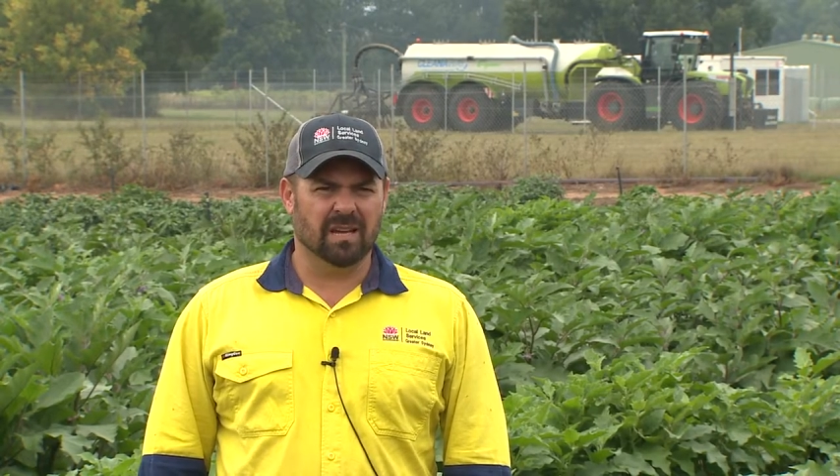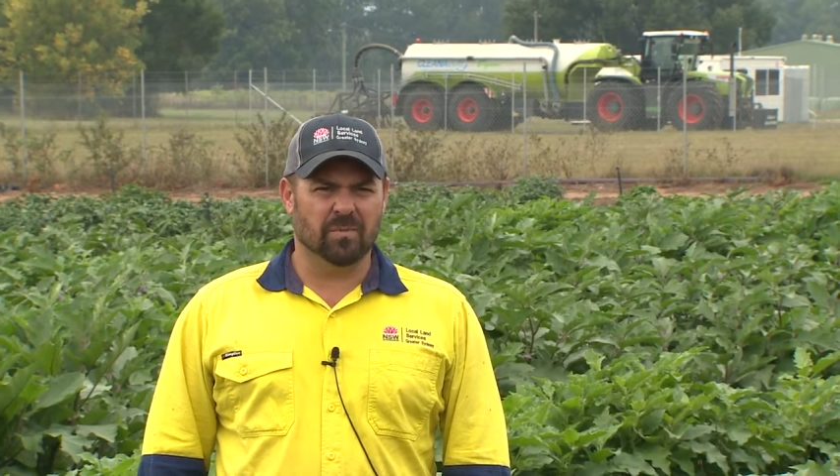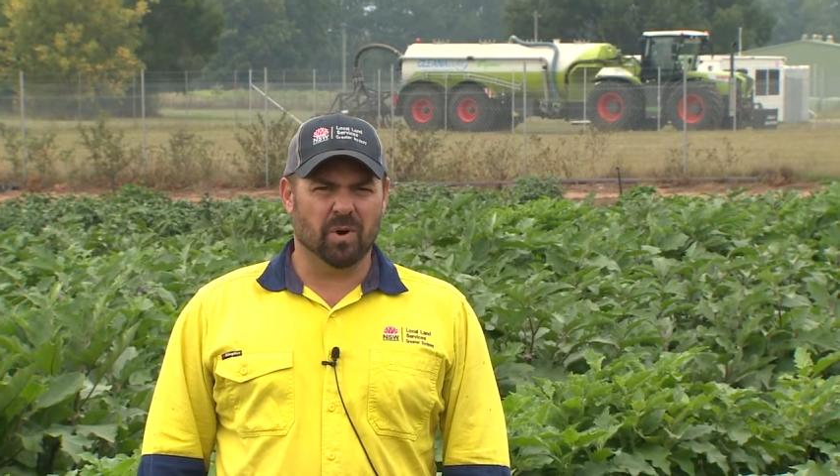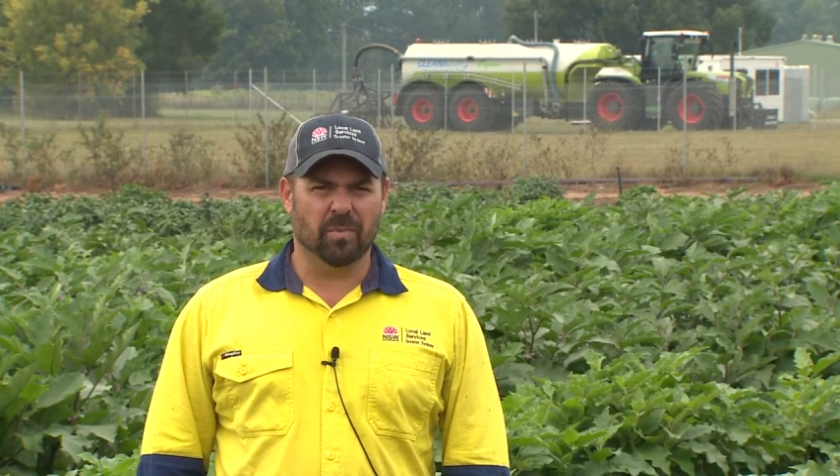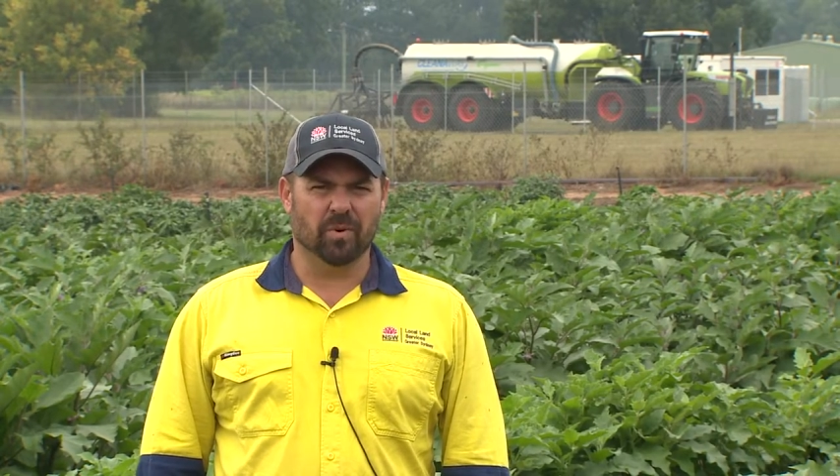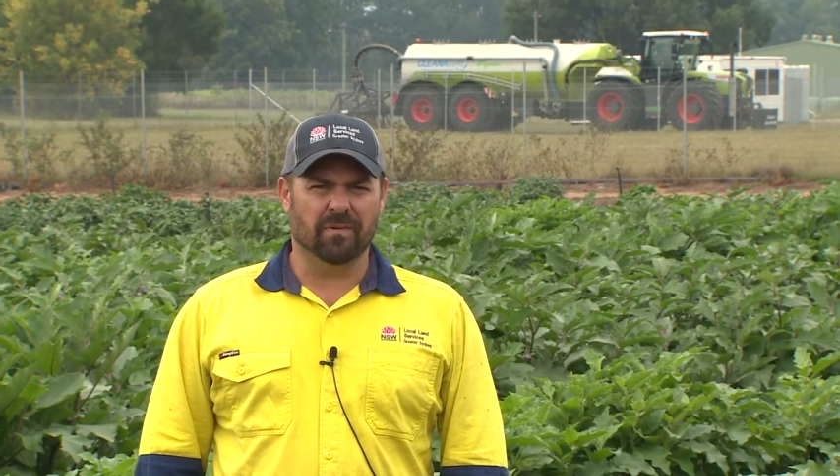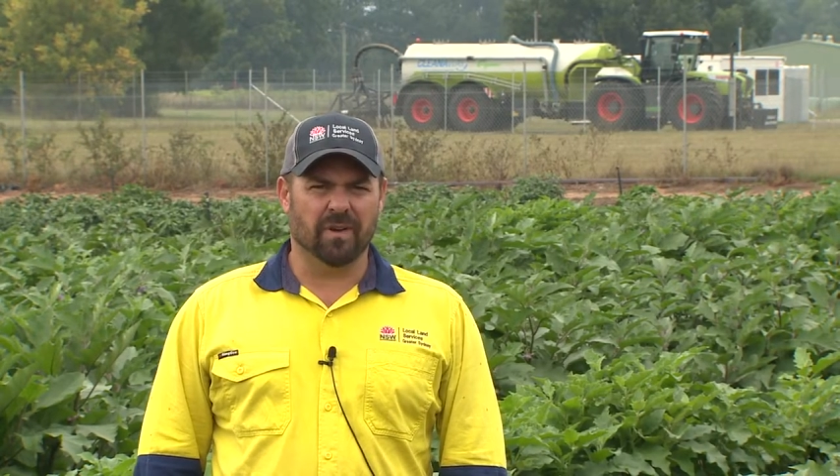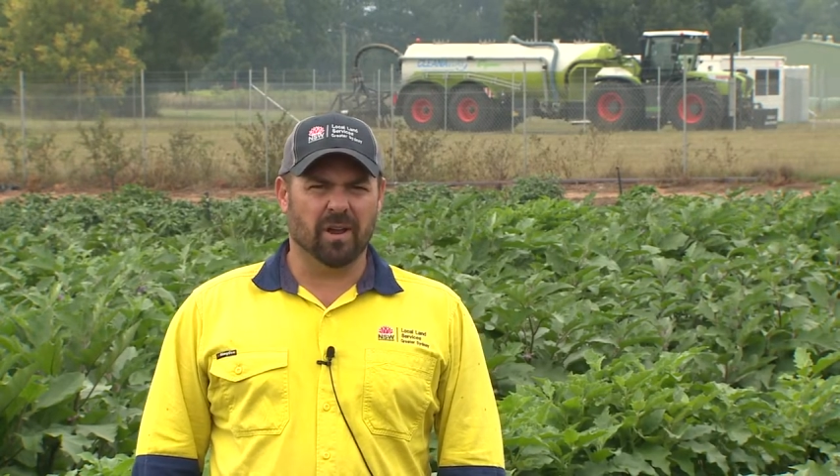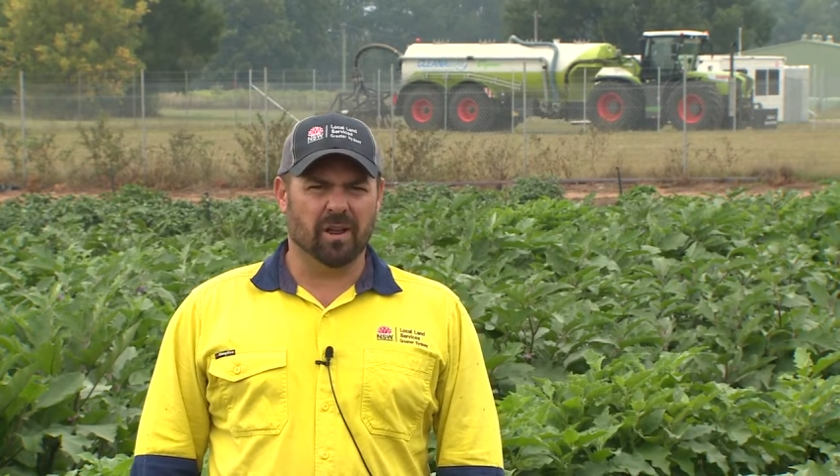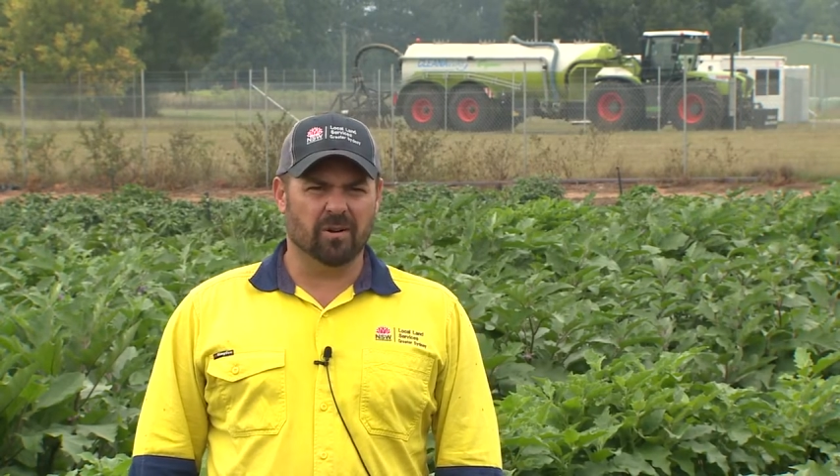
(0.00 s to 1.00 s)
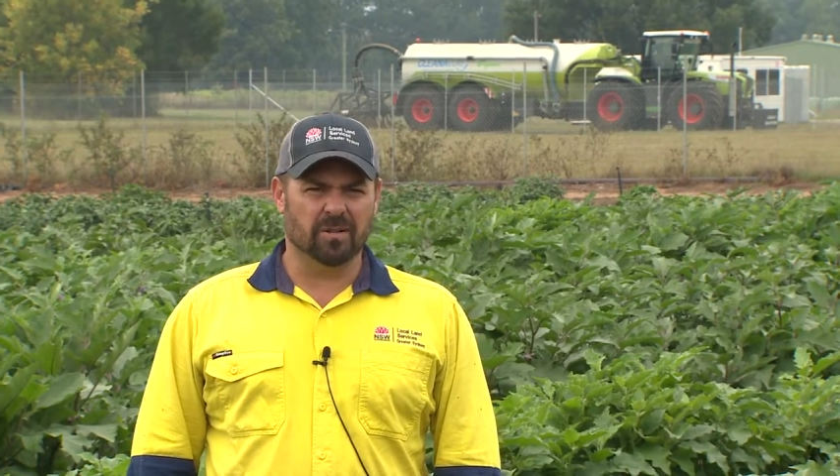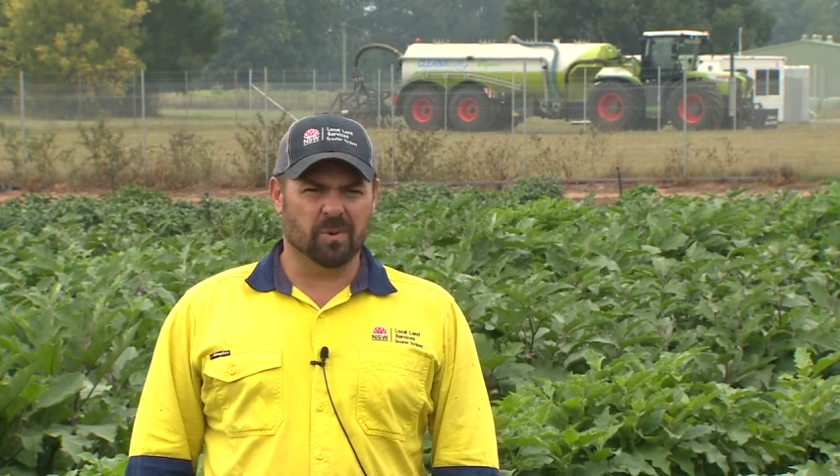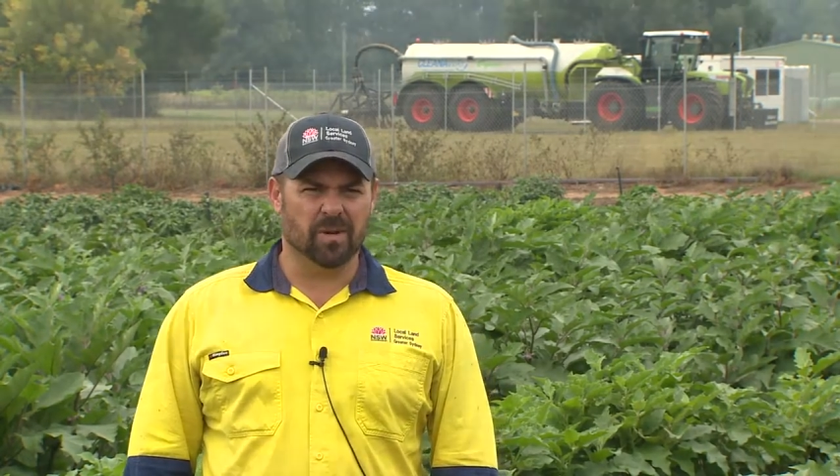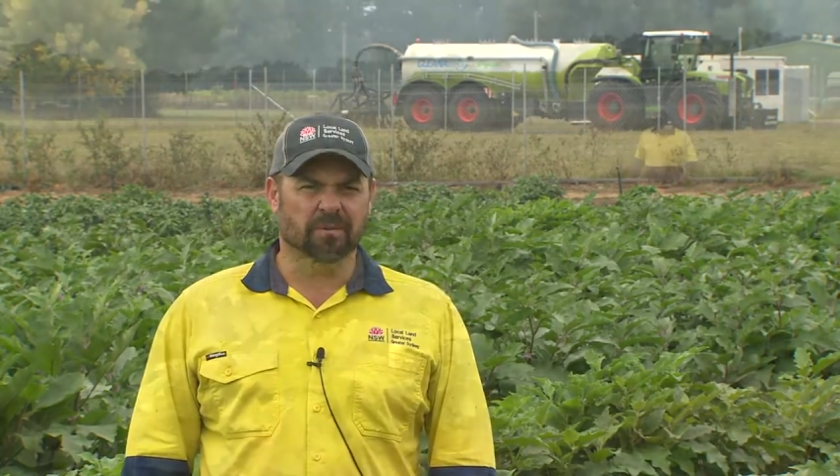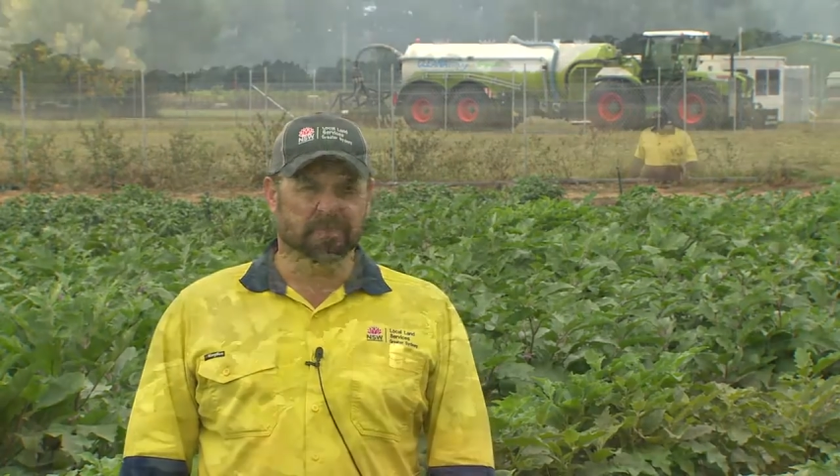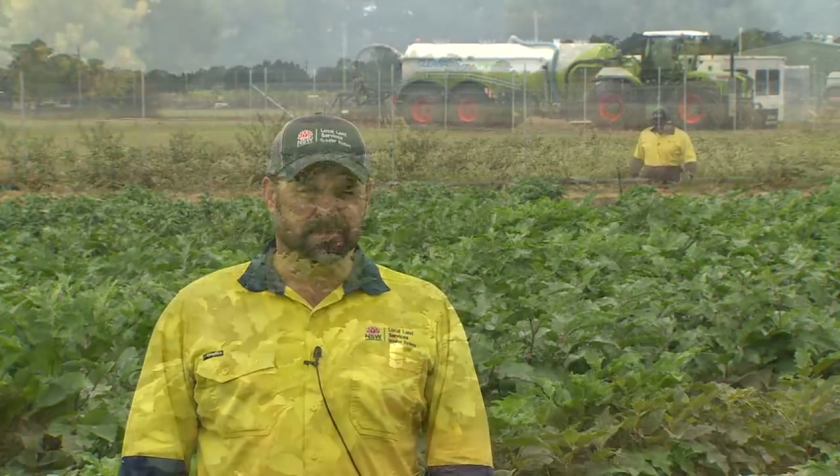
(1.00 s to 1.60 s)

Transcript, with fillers: under my portfolio as well.